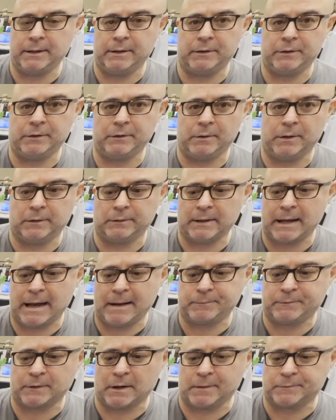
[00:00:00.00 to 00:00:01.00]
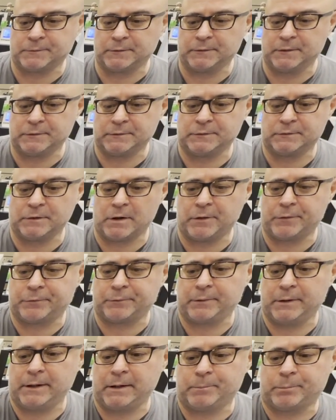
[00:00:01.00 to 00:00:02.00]
wild experimentation
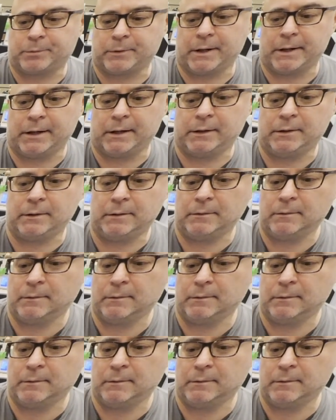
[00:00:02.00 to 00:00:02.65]
that fueled the